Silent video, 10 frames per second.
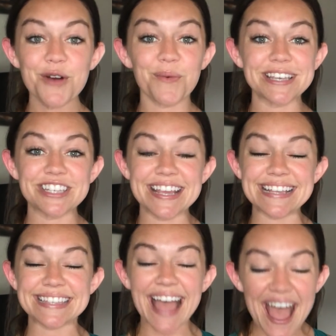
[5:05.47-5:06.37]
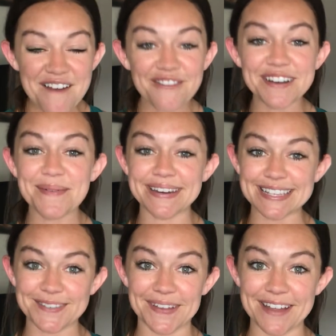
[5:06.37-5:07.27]
which is
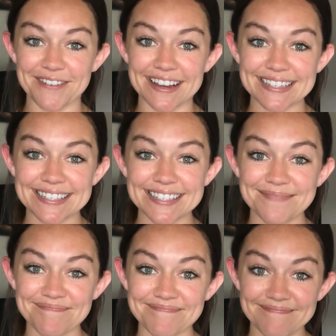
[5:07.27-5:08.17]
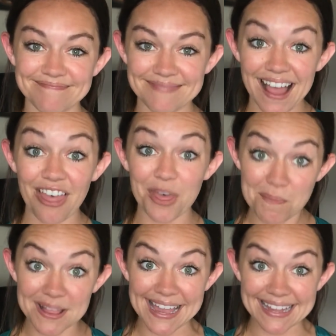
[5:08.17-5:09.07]
everybody's favorite, the
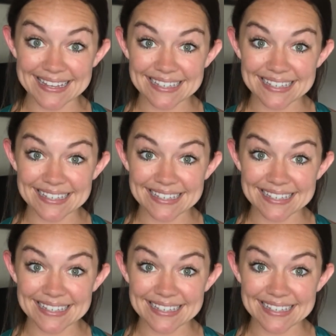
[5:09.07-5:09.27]
plank.